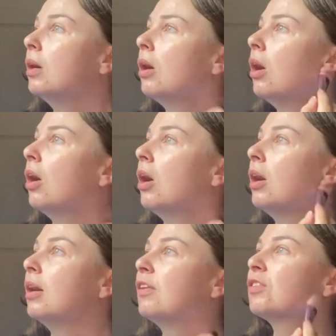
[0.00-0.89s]
Oh,
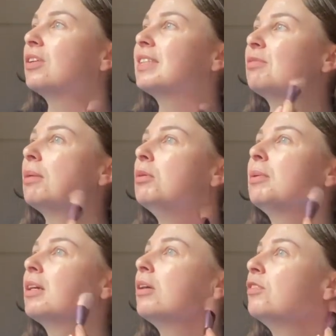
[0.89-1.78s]
I forgot to give my mum
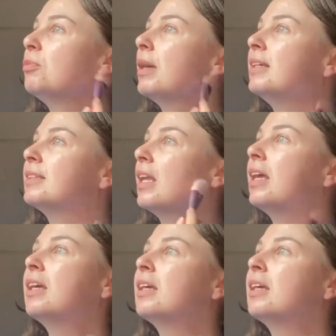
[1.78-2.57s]
a coat for Paisley,